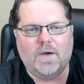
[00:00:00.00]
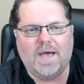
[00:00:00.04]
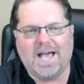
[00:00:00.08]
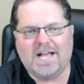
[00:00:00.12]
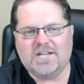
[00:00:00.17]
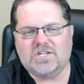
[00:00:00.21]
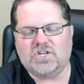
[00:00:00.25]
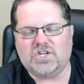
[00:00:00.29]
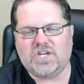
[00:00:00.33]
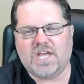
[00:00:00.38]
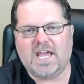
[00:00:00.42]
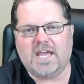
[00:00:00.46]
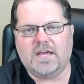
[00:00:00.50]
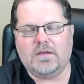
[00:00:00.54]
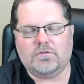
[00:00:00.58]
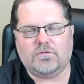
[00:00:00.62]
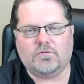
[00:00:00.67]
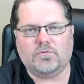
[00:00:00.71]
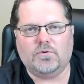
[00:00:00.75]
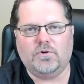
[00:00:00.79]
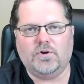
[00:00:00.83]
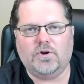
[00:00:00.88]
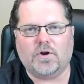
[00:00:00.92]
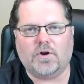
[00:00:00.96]
educate
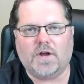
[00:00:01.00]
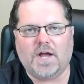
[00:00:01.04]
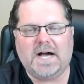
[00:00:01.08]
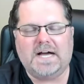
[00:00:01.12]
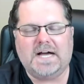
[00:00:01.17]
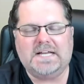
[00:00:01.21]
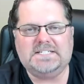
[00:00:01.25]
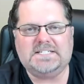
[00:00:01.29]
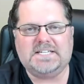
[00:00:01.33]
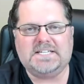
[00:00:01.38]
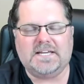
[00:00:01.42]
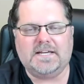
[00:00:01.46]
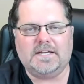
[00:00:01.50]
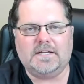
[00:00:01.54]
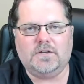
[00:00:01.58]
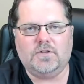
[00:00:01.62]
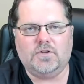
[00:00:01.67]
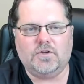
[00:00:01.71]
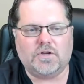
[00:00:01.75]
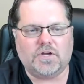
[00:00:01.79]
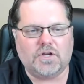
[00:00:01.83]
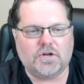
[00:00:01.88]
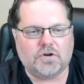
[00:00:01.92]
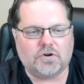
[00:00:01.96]
through your content.
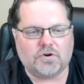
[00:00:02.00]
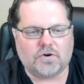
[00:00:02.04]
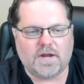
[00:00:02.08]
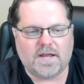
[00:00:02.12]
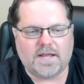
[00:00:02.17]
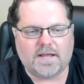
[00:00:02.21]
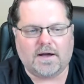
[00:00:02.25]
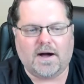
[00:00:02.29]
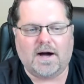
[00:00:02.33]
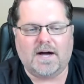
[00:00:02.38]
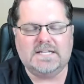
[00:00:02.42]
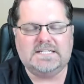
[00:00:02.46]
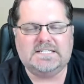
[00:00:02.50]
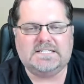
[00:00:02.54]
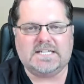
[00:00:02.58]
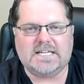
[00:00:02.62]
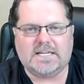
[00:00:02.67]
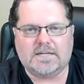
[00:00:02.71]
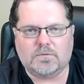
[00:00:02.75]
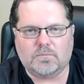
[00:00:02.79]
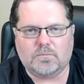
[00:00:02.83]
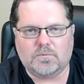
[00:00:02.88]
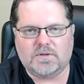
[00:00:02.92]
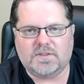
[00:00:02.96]
You can create
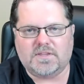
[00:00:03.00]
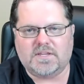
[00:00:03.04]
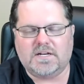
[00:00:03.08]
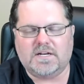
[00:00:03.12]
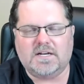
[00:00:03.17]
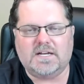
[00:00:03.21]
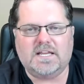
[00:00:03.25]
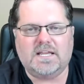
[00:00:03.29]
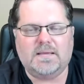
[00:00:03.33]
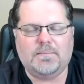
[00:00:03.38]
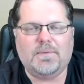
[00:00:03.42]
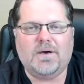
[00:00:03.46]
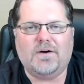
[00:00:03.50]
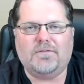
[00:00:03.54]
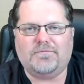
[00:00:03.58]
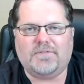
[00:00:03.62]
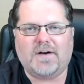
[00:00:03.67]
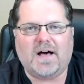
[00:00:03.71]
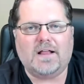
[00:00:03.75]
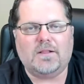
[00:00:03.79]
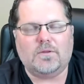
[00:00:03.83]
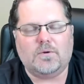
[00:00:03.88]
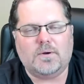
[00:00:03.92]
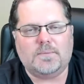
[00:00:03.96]
content within an email
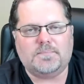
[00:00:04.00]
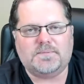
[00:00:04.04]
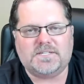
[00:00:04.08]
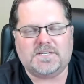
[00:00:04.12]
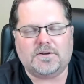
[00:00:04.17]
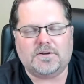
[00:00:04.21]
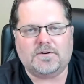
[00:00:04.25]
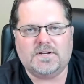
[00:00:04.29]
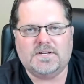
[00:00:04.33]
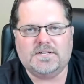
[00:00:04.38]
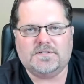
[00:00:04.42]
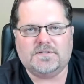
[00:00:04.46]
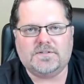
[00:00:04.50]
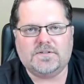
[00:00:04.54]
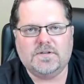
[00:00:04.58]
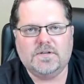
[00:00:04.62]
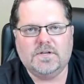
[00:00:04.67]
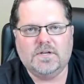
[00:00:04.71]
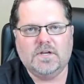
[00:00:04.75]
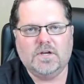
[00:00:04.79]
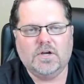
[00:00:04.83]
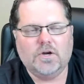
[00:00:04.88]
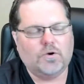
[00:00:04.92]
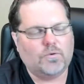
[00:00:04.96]
follow-up series
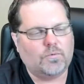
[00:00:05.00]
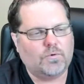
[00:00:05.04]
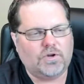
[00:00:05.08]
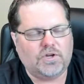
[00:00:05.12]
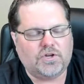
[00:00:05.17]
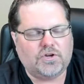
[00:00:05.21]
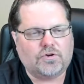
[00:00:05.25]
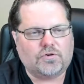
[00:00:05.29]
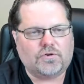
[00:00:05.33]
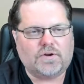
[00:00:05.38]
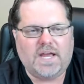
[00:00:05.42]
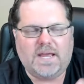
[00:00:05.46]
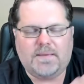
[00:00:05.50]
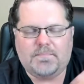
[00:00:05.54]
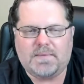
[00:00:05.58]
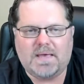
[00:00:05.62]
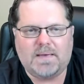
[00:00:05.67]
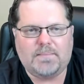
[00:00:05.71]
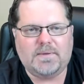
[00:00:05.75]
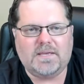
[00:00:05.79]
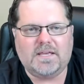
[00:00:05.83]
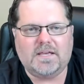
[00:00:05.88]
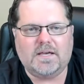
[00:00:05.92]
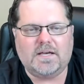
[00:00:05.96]
where you create
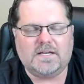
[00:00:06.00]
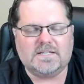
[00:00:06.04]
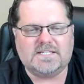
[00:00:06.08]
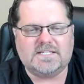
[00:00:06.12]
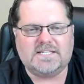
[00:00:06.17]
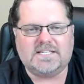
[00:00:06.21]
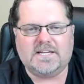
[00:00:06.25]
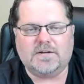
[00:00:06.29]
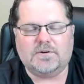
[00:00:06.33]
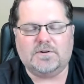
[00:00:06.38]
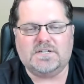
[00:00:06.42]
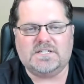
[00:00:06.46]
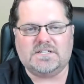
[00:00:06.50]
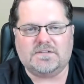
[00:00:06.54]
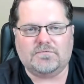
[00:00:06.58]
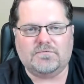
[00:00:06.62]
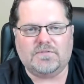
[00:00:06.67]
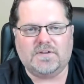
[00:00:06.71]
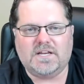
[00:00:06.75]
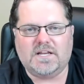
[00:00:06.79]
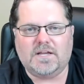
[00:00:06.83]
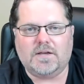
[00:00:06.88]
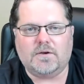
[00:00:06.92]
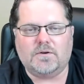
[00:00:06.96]
maybe a series of
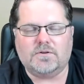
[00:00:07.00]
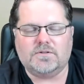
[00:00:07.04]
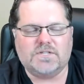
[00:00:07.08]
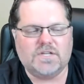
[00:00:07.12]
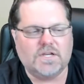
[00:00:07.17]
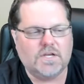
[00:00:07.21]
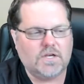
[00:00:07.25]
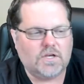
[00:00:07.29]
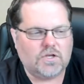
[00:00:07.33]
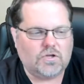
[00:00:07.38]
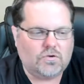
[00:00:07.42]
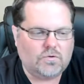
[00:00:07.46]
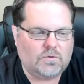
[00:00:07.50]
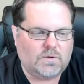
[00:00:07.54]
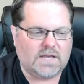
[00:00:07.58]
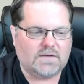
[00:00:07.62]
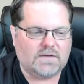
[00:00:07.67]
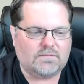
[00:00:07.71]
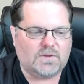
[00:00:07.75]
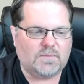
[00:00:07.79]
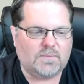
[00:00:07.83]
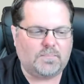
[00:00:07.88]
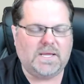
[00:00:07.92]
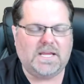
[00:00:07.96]
videos, you
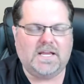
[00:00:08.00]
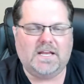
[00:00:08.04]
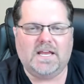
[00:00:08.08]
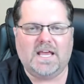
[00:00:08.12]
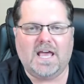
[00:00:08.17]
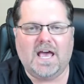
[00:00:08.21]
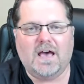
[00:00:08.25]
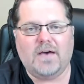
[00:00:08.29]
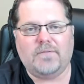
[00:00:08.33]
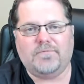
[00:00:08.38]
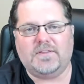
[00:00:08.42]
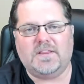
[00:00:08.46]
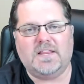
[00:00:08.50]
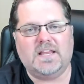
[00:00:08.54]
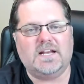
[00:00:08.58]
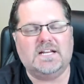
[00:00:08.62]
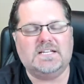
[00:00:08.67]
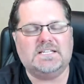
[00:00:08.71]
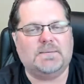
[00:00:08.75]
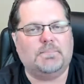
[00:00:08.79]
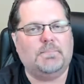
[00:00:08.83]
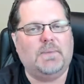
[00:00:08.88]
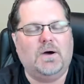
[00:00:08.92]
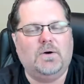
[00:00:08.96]
give the PDF, and then
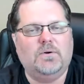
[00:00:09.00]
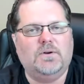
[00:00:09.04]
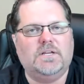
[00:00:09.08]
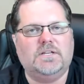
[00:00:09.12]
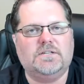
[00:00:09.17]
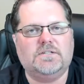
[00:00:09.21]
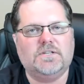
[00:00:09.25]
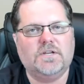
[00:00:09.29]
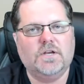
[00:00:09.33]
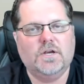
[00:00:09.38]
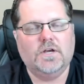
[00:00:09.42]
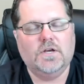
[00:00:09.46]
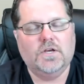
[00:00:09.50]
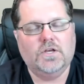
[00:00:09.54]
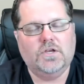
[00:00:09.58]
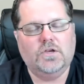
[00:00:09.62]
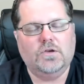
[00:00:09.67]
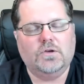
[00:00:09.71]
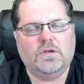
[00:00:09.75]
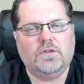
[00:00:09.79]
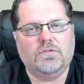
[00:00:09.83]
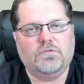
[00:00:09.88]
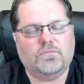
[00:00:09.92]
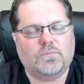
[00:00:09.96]
as a bonus,
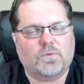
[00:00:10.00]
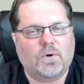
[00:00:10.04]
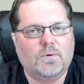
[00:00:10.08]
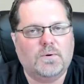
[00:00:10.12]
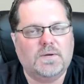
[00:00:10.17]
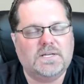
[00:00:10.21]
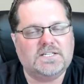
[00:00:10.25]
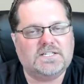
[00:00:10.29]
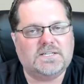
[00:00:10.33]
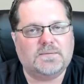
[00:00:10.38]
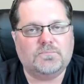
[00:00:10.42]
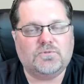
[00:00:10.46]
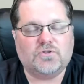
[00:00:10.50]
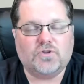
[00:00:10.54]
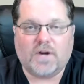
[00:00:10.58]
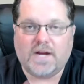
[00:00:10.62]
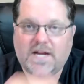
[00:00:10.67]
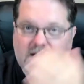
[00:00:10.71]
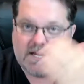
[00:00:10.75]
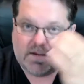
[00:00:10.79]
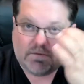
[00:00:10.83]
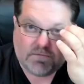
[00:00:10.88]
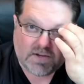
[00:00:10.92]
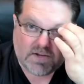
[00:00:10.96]
you can throw in some
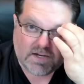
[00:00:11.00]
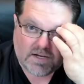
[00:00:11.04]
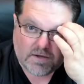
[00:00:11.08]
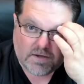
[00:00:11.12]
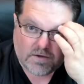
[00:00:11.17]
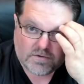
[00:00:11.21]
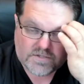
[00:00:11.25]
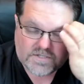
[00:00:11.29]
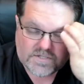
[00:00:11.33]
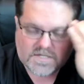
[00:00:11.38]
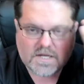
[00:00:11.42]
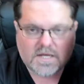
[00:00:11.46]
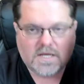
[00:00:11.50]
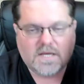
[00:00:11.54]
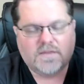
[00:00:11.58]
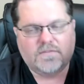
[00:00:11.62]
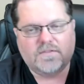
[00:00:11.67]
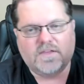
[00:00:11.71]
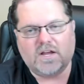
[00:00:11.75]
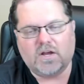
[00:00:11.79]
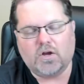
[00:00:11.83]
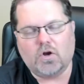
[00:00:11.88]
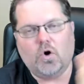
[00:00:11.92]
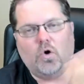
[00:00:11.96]
training videos
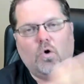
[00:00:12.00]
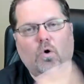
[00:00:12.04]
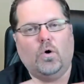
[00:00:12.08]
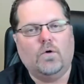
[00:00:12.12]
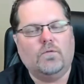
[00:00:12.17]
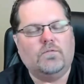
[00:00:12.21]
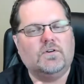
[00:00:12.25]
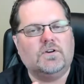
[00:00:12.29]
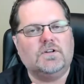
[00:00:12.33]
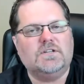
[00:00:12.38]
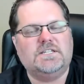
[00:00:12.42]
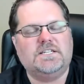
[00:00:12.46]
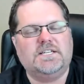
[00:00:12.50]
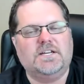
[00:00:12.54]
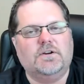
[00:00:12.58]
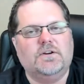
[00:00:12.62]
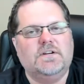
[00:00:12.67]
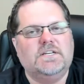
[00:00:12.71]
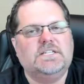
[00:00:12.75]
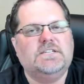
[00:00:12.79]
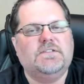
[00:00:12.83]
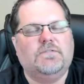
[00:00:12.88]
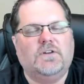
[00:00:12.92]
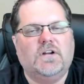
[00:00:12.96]
that go over a
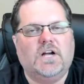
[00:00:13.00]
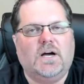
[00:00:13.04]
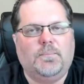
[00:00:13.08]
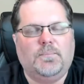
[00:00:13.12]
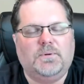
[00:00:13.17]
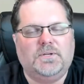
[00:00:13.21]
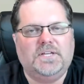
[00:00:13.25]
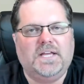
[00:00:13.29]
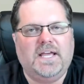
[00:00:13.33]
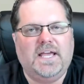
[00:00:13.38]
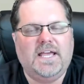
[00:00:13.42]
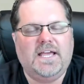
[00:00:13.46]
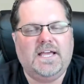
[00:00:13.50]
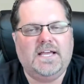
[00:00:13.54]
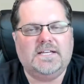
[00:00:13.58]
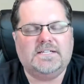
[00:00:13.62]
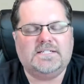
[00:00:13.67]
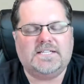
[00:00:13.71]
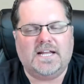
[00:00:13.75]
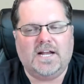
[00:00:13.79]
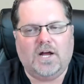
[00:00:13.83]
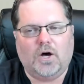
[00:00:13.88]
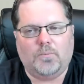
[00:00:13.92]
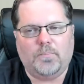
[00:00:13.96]
series of a couple days
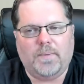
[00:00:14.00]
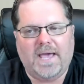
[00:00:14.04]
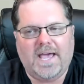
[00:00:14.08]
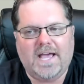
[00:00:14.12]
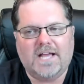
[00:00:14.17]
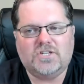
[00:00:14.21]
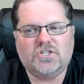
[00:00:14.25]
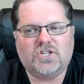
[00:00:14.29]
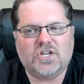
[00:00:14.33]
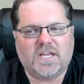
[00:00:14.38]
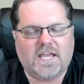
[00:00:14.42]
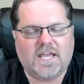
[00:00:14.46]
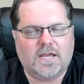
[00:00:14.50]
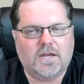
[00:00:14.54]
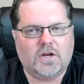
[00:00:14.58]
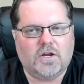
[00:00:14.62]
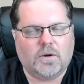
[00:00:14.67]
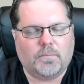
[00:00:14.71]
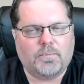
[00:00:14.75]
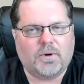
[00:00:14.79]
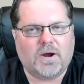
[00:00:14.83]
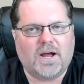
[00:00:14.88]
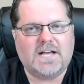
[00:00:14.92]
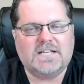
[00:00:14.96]
that help educate
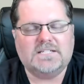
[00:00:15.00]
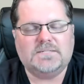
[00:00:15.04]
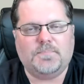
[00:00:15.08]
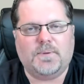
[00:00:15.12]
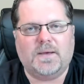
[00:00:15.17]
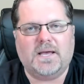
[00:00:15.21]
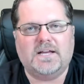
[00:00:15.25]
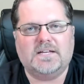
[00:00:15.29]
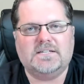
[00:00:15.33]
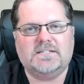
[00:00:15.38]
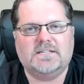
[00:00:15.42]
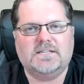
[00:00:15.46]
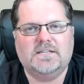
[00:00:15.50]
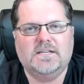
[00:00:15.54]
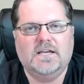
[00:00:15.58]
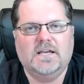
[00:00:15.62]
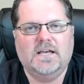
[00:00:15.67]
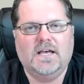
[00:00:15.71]
your prospects